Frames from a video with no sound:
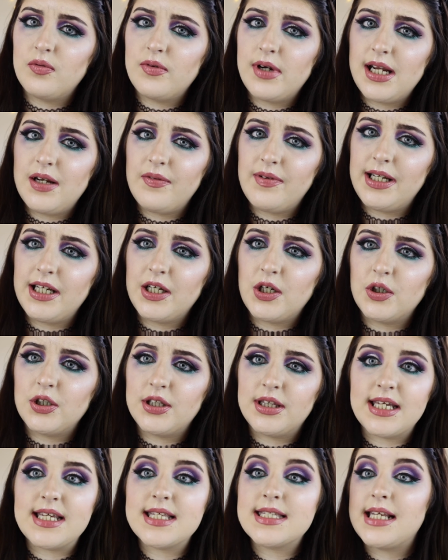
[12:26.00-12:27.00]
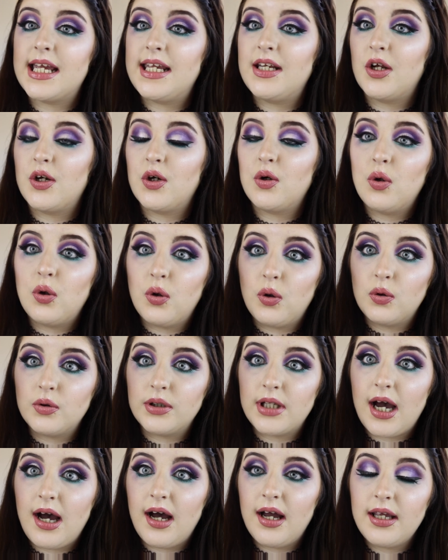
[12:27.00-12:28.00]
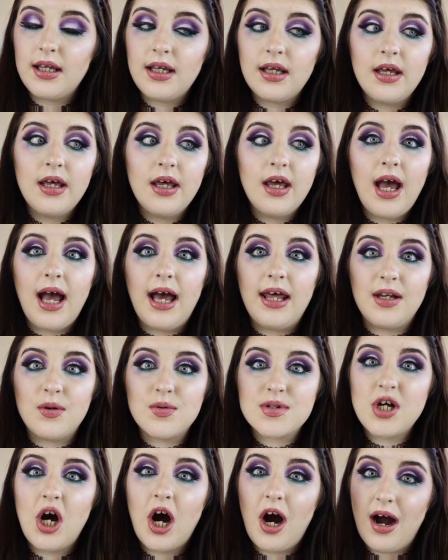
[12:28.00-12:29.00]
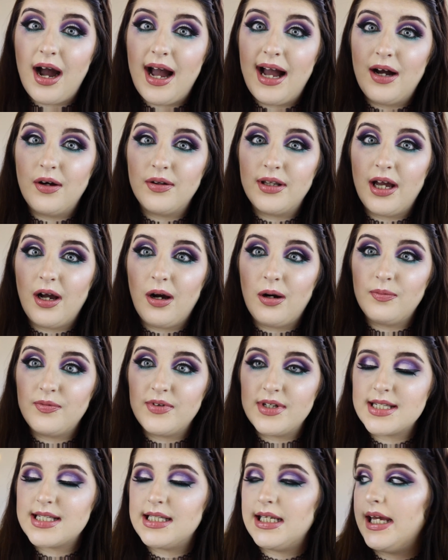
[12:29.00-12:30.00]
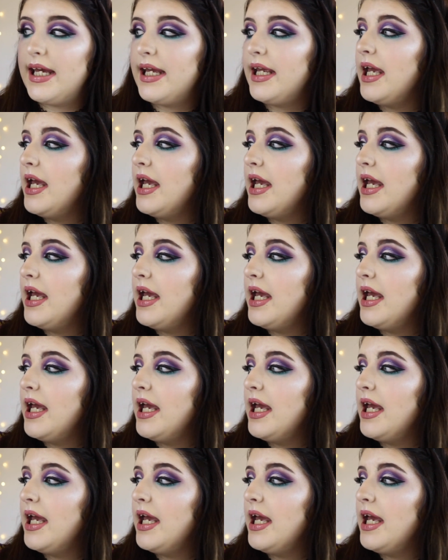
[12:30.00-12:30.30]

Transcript: really, really good. They stayed on all night and it was hot out there, obviously.